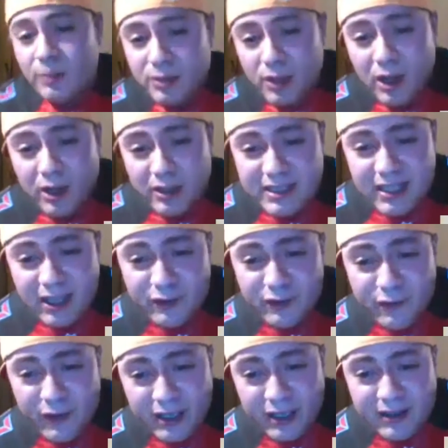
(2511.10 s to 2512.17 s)
The applaud
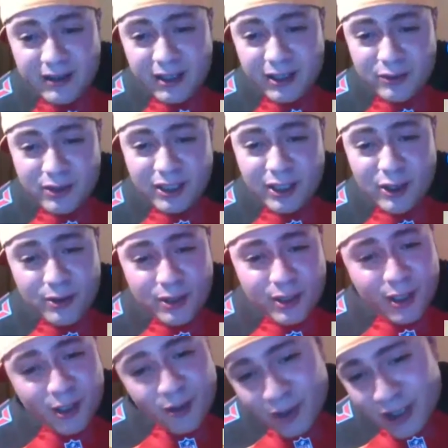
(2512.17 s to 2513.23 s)
sound effect. Thank you, Neo.